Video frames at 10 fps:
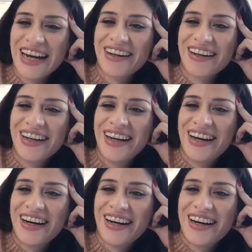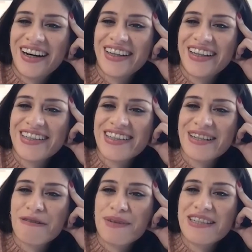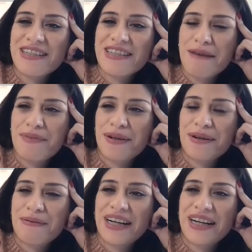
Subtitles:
there on a single piece of paper,